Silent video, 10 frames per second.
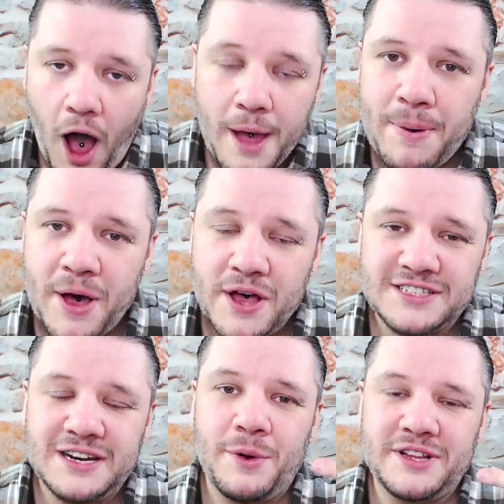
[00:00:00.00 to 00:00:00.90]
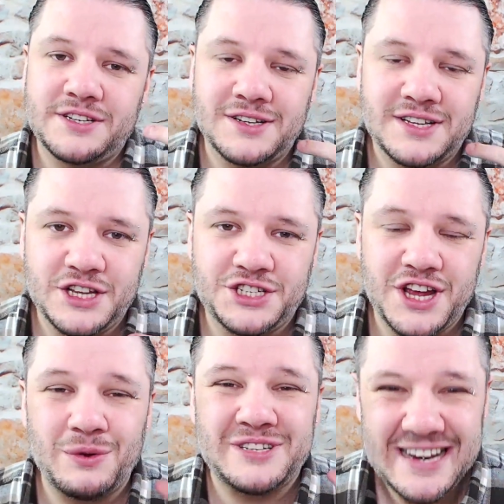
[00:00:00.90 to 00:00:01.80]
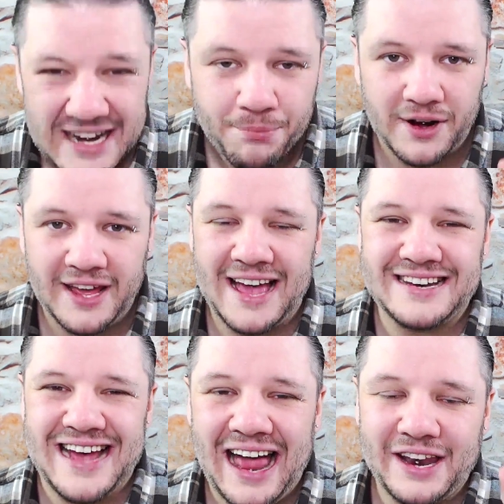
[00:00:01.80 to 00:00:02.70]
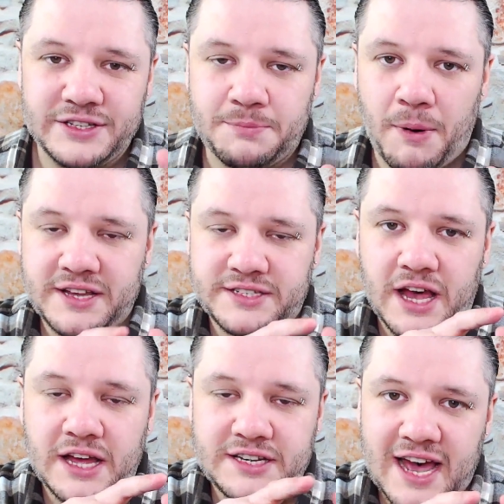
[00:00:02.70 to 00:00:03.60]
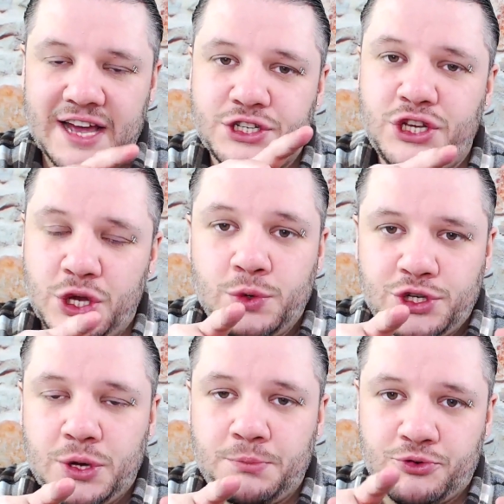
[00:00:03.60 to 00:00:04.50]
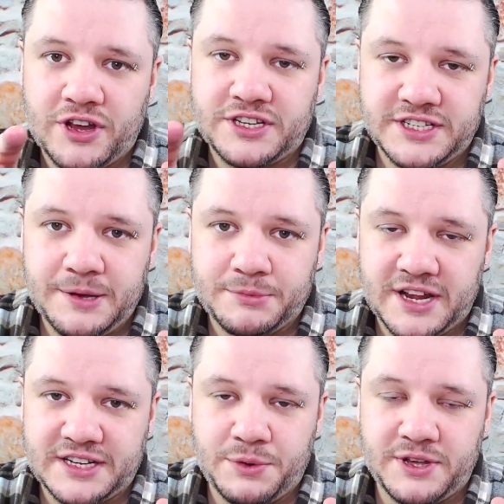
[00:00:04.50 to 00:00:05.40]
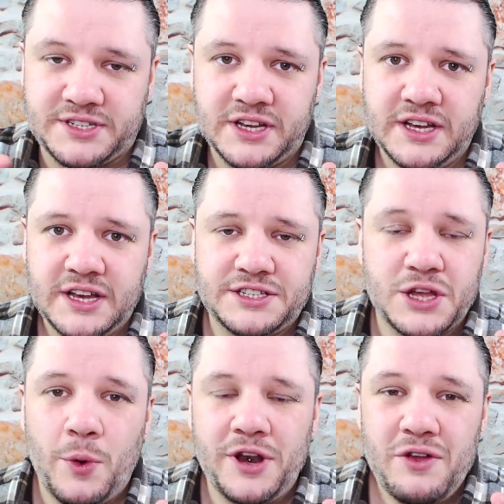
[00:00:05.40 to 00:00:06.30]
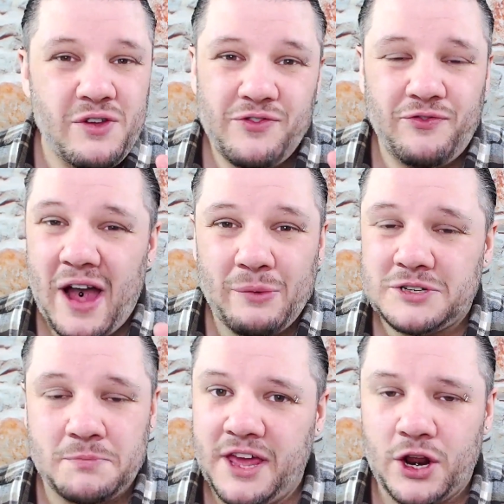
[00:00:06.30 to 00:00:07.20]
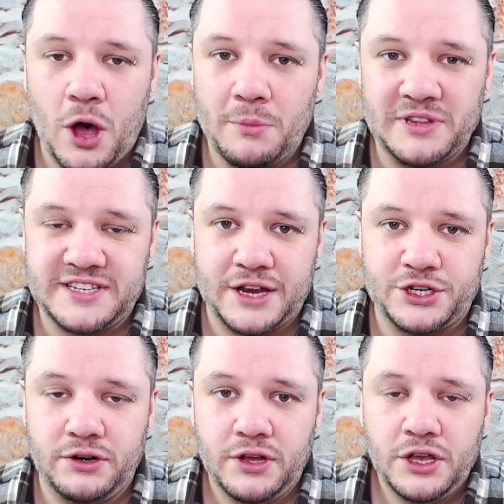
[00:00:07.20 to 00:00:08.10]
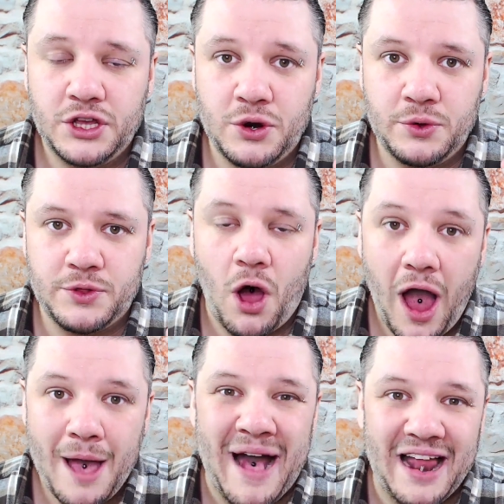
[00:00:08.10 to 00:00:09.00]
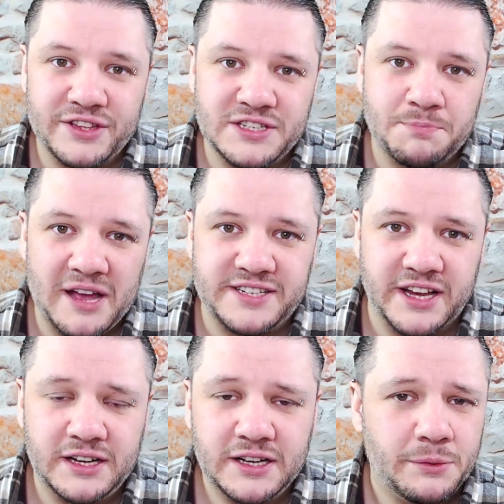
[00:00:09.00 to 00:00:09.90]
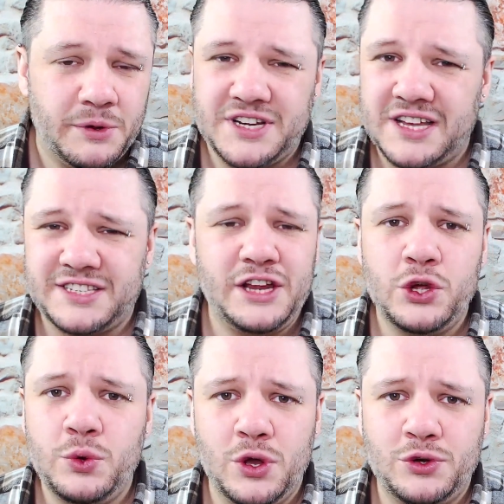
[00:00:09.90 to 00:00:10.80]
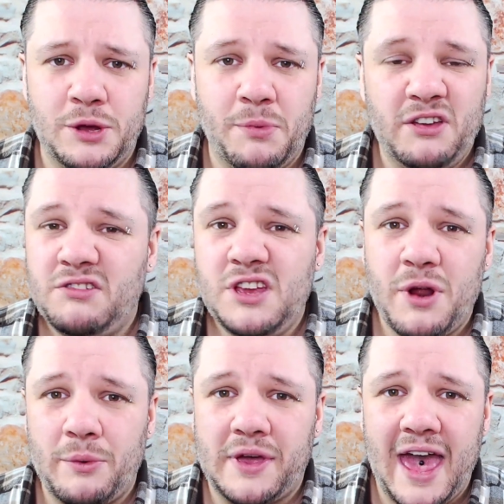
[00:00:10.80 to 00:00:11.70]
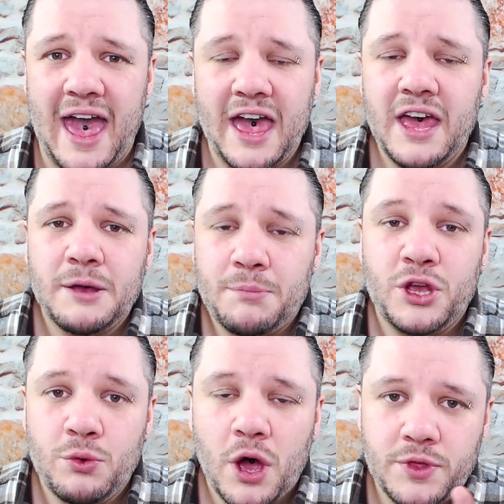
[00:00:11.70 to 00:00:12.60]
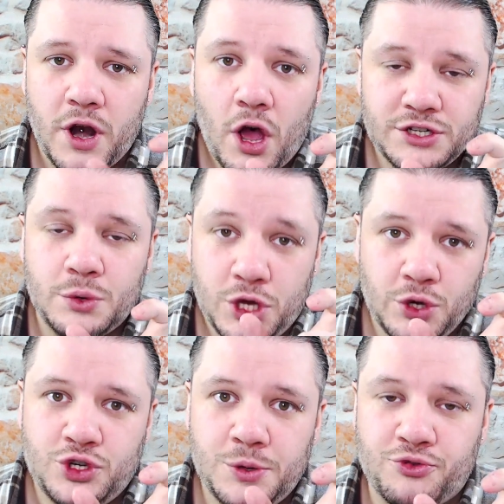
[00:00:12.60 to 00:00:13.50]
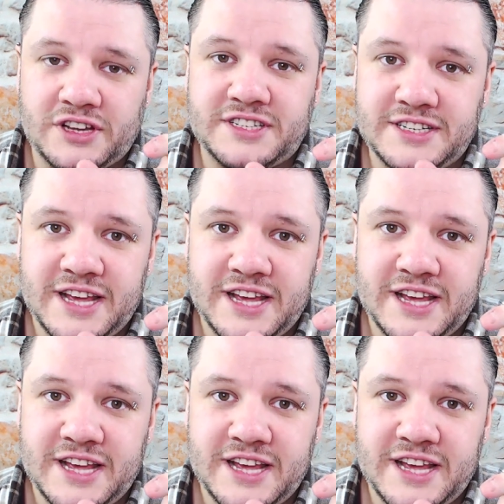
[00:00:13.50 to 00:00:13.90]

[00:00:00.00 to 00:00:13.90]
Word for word: I personally, when starting this channel, deliberately had Alan Spicer dash YouTube tricks and tips next to it, so when you found me in a comment section, you knew that I am Alan Spicer, which as a new YouTuber, you don't care, but you know that I do YouTube tricks and